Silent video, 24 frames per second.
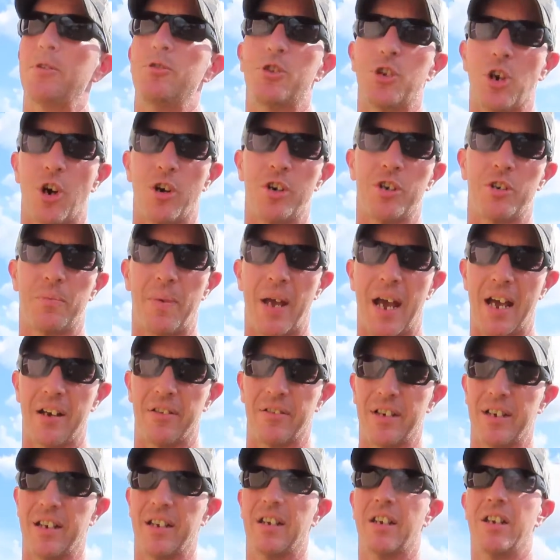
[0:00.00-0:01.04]
you charge a
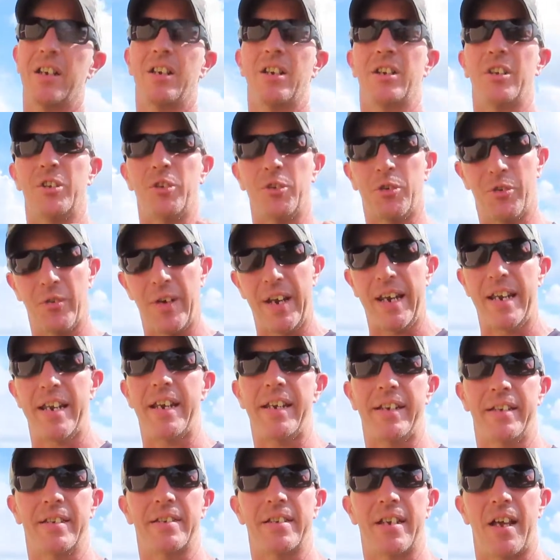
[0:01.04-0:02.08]
battery, you create
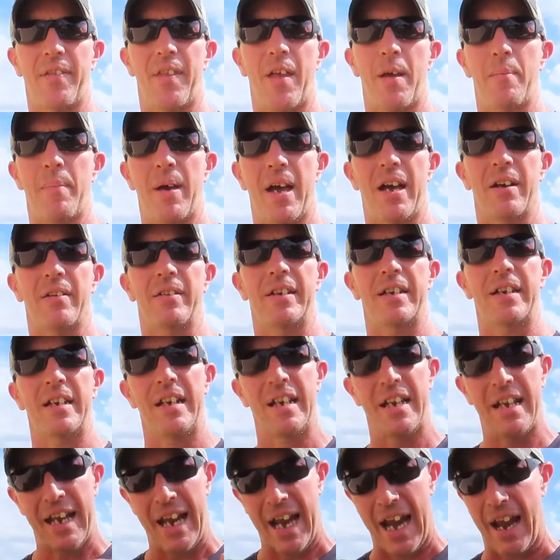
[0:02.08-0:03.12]
heat inside that battery,
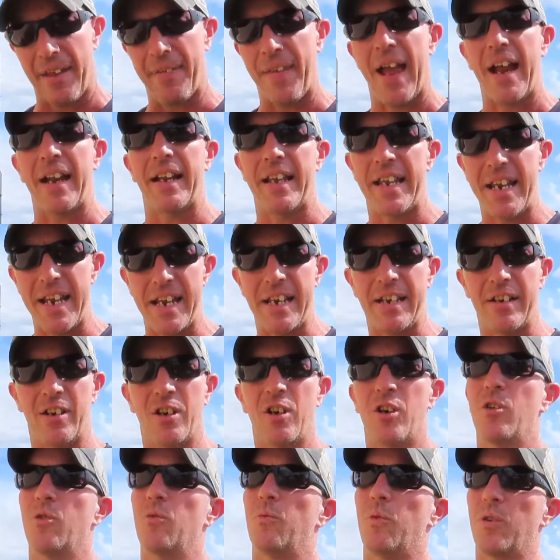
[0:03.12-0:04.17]
and that heat
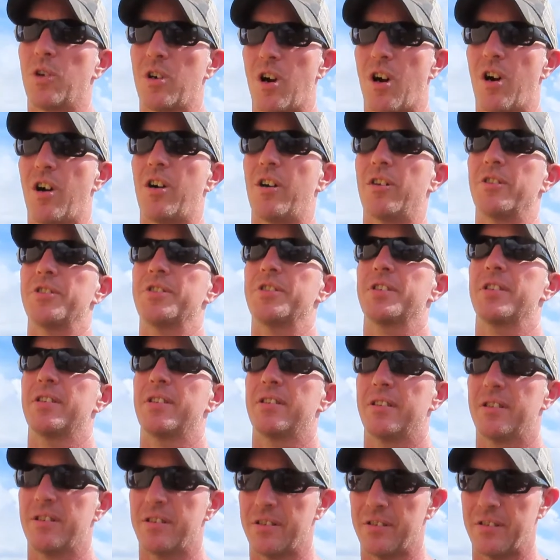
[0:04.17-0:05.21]
will cause
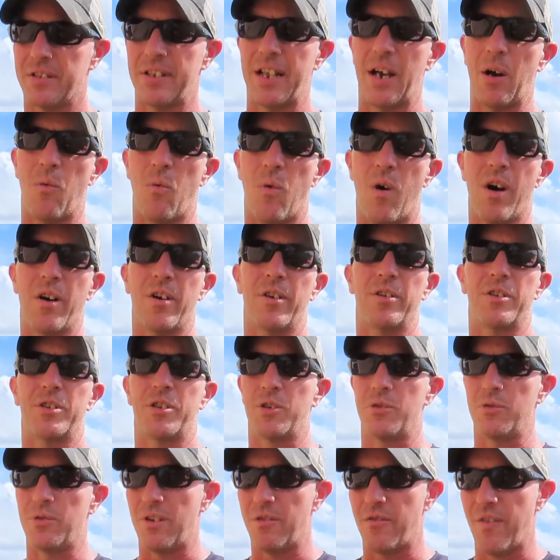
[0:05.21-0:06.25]
that water
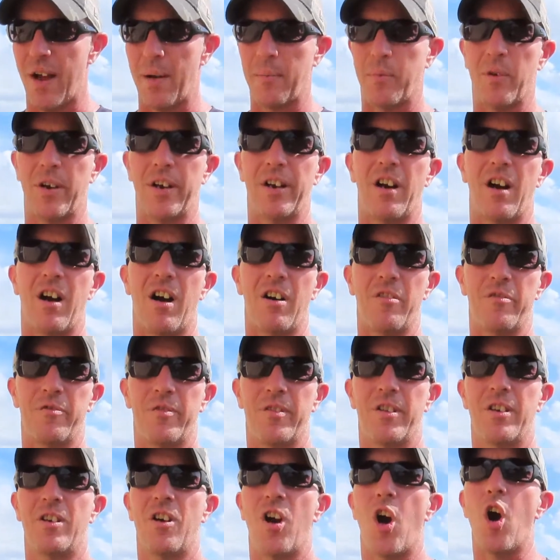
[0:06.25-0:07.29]
to evaporate off
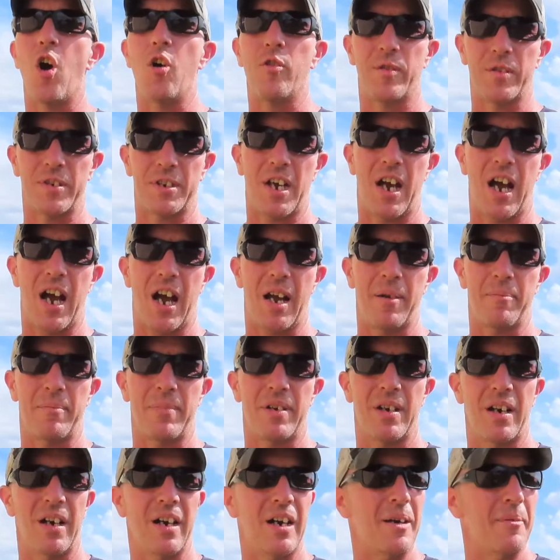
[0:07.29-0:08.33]
over
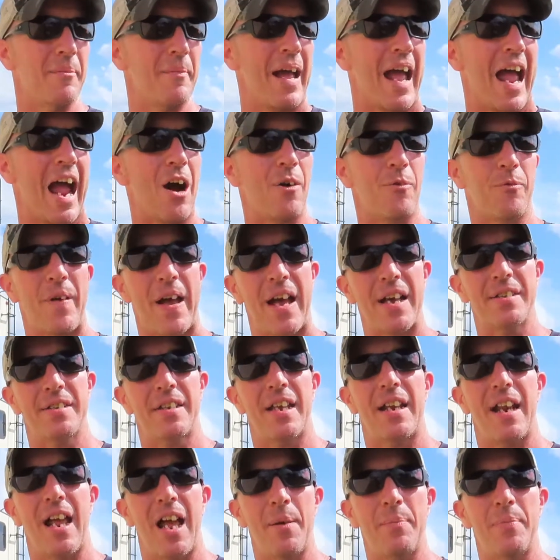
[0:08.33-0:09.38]
time. How fast
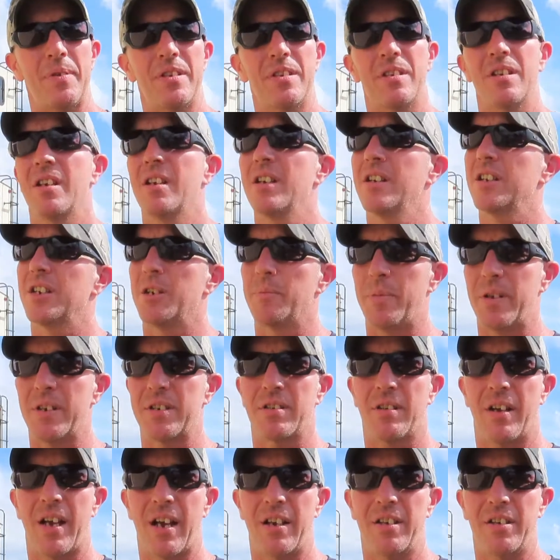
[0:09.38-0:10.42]
that happens depends
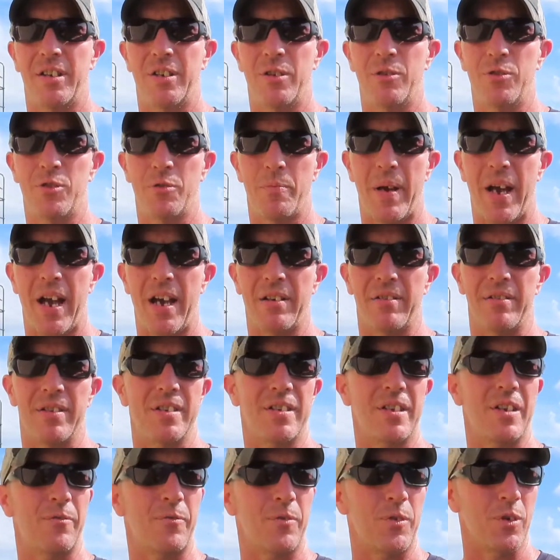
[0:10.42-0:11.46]
on how you use your
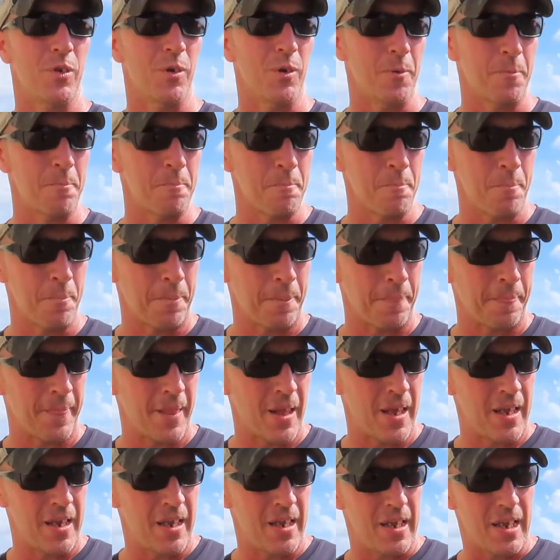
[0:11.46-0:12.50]
batteries.
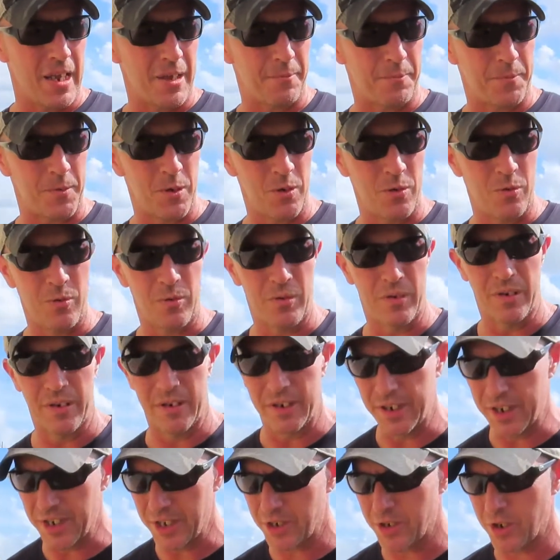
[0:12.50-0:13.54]
If you
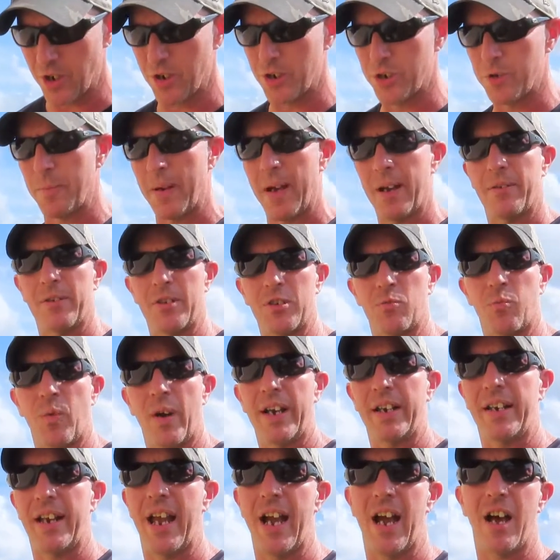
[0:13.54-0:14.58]
discharge your batteries
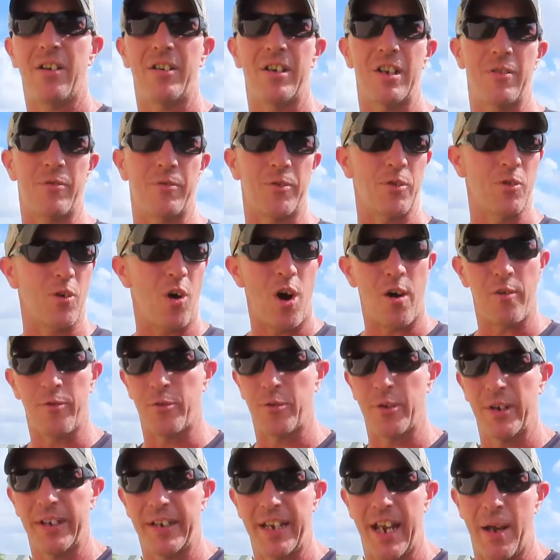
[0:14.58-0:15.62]
way down, if you're
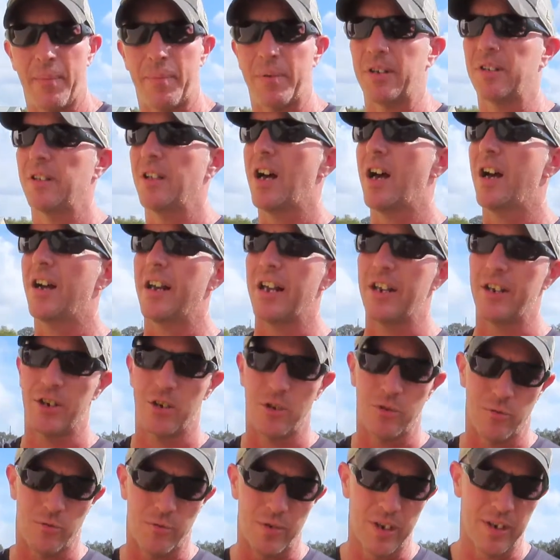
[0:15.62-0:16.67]
off-grid camping a lot and
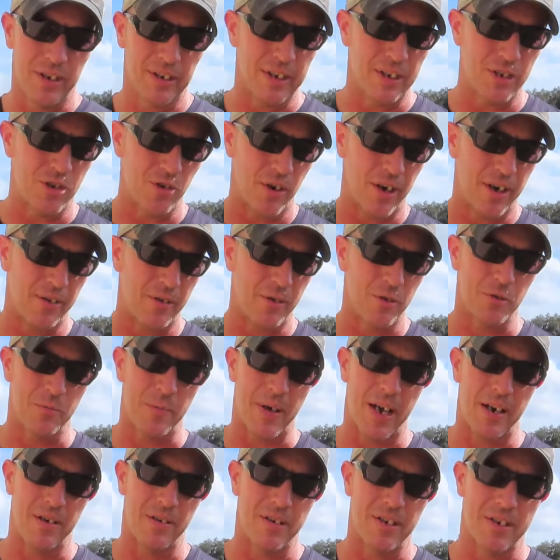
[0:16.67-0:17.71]
you're really draining those
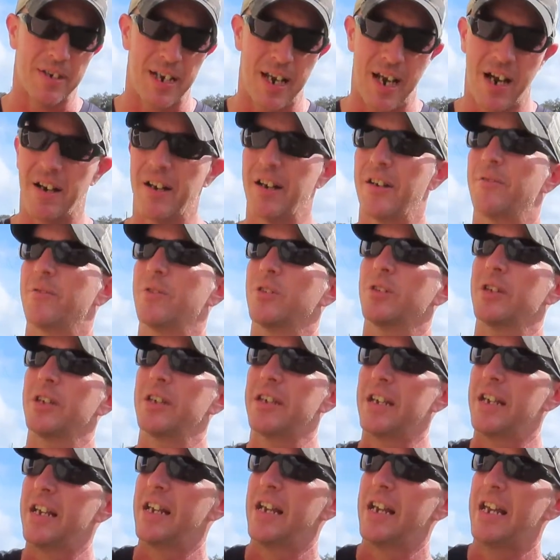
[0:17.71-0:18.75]
batteries down and
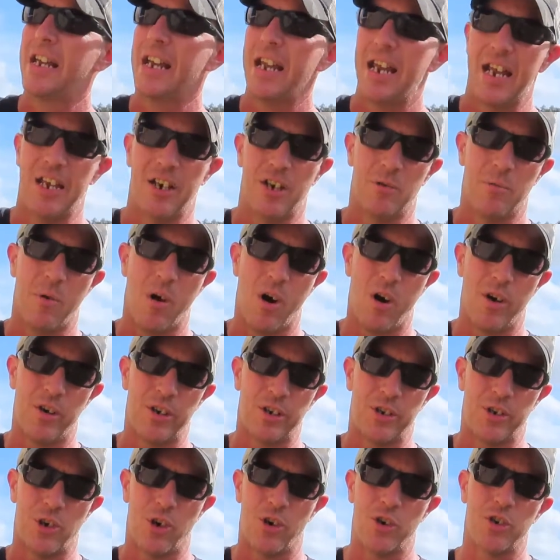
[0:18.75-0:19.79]
really hitting them hard
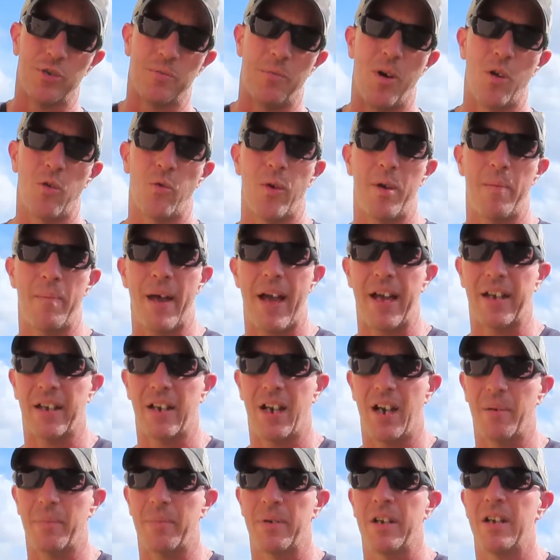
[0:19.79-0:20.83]
to charge them all the way back
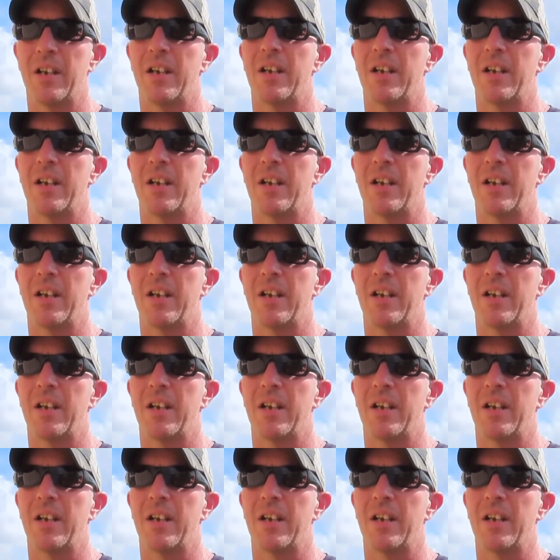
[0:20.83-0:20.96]
up,